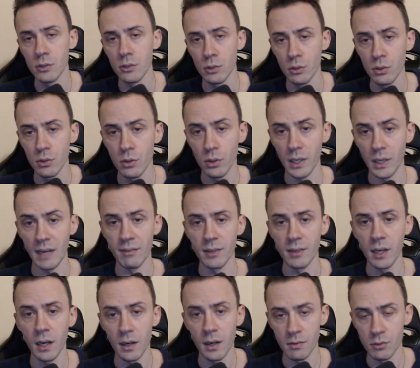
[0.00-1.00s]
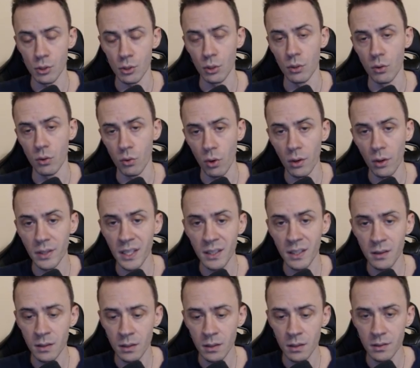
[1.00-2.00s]
So you have carves on
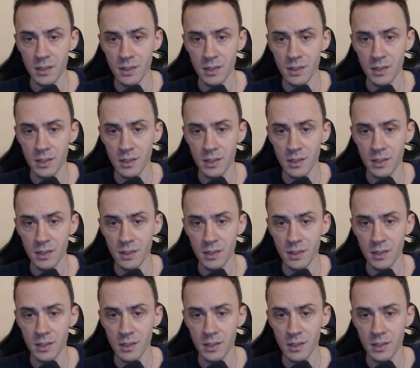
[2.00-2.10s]
Ronin.